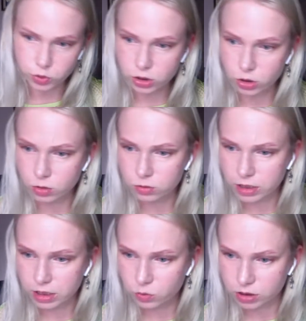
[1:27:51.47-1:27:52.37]
Do we know
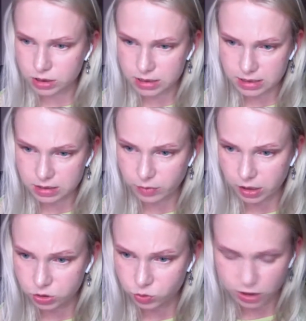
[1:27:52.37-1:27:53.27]
already what is this
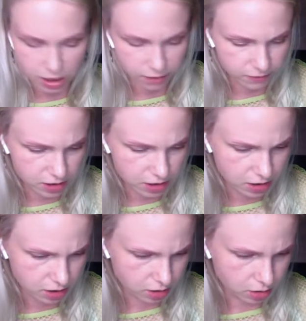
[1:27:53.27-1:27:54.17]
about? Do we have
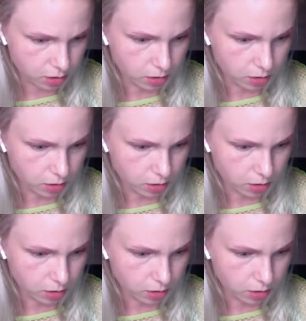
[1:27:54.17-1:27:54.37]
any...